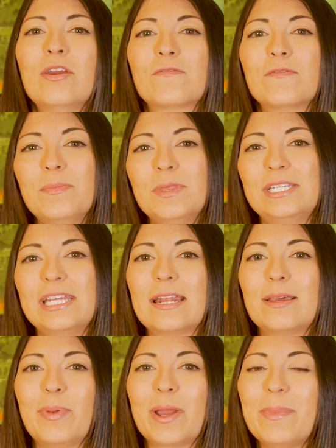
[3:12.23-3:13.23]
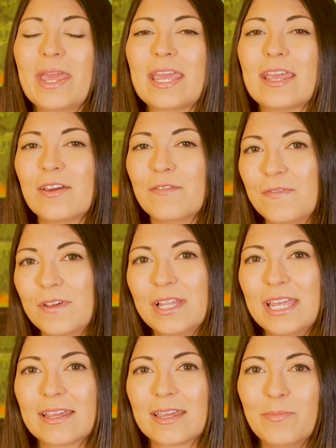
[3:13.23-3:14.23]
from the data by making
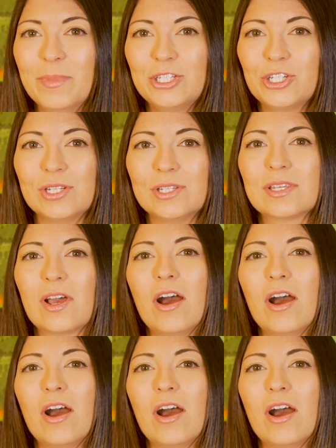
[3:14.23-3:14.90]
affiliate commissions